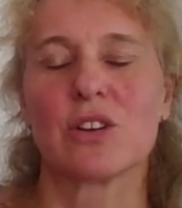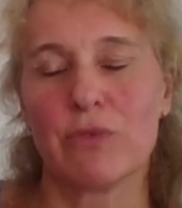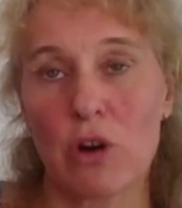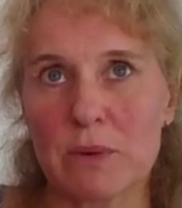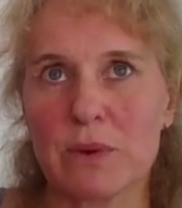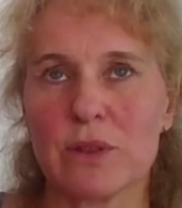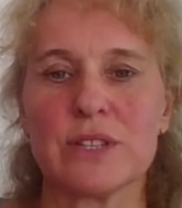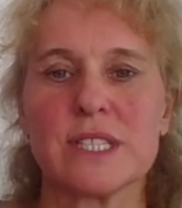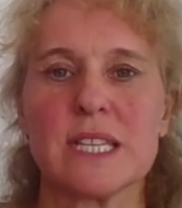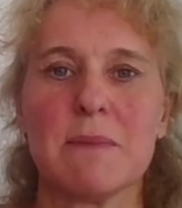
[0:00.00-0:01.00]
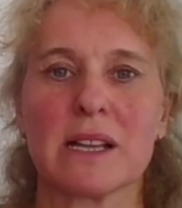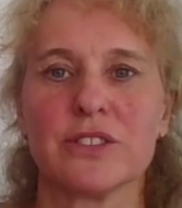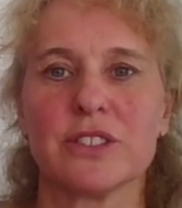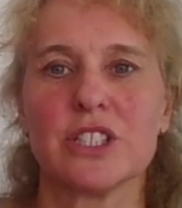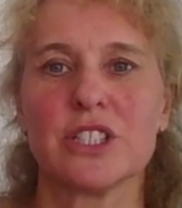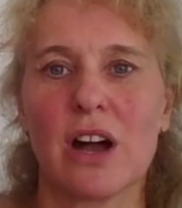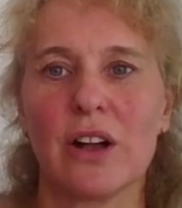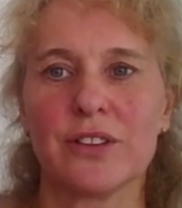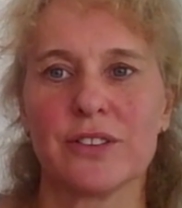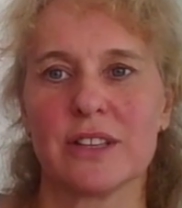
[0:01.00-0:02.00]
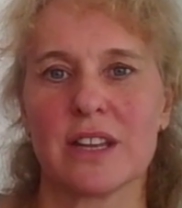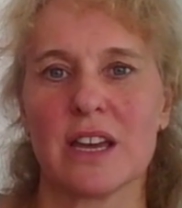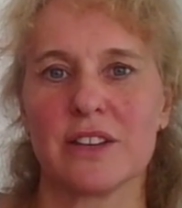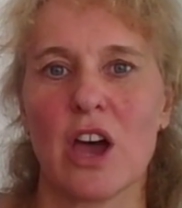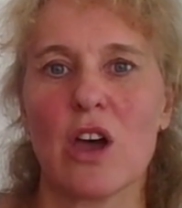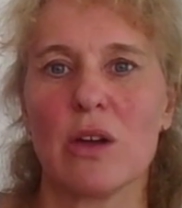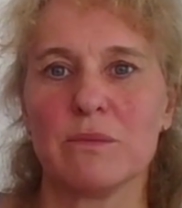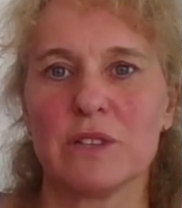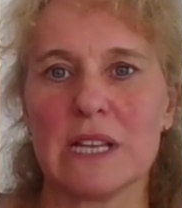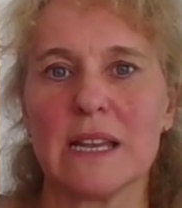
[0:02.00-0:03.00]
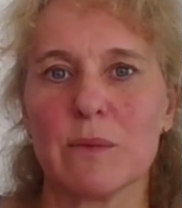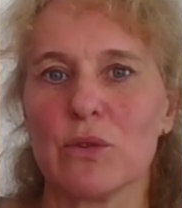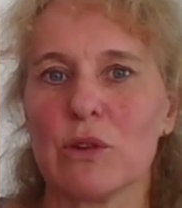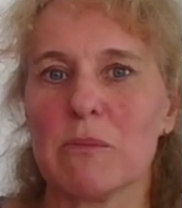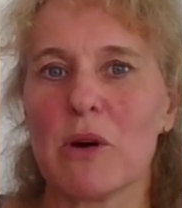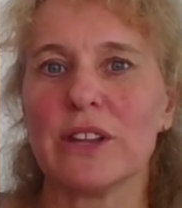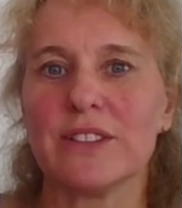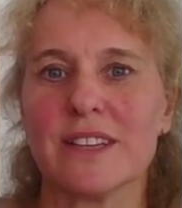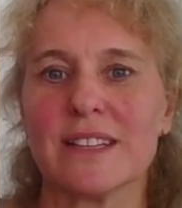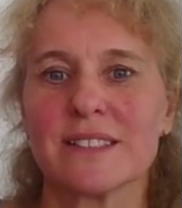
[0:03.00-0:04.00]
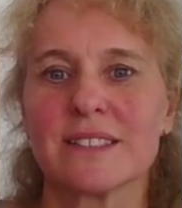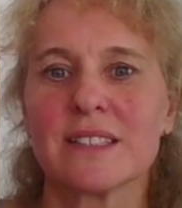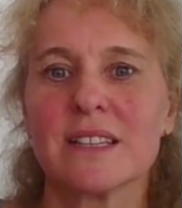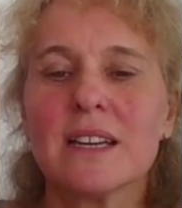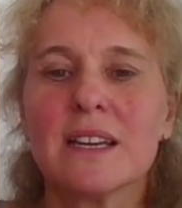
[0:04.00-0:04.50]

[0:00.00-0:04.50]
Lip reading: Robert with all the sea battles, and Charles at home dealing with all the politics,